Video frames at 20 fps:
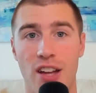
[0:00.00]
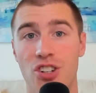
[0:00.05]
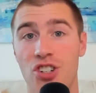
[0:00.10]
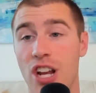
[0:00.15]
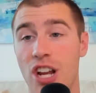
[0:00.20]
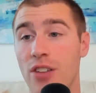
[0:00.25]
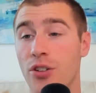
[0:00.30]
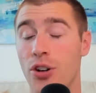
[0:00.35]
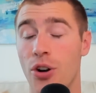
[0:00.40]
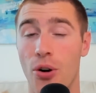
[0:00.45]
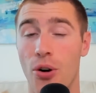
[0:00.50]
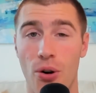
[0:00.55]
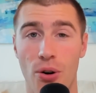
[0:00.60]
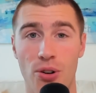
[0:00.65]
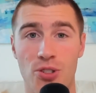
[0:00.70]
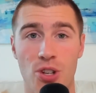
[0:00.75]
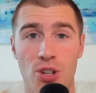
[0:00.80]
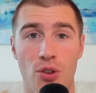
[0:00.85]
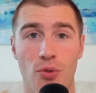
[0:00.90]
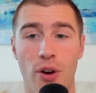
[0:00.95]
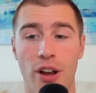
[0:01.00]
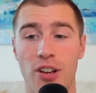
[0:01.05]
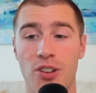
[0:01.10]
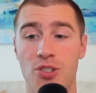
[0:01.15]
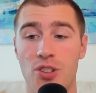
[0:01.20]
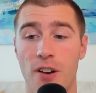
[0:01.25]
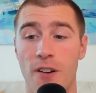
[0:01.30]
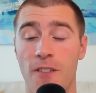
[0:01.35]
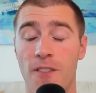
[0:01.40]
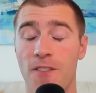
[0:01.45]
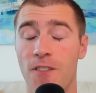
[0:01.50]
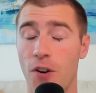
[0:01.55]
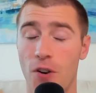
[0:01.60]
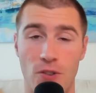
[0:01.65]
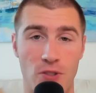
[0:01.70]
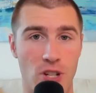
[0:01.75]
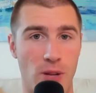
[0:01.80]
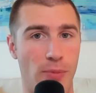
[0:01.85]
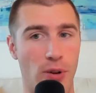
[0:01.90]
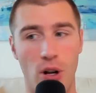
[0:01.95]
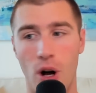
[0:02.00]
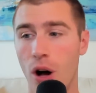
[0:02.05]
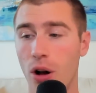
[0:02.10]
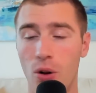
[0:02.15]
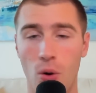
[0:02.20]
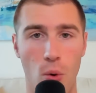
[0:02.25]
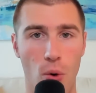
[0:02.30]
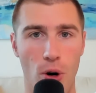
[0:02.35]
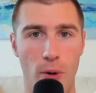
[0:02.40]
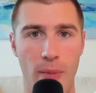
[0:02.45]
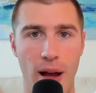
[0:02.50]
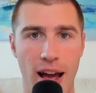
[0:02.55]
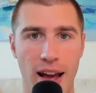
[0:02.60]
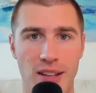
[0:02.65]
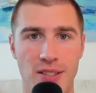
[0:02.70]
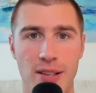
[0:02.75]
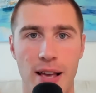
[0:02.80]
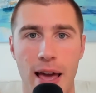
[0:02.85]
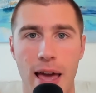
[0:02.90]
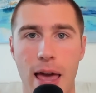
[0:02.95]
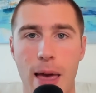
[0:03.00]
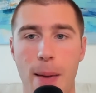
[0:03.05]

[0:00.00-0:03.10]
Jalen Hurts ranks 1st among all quarterbacks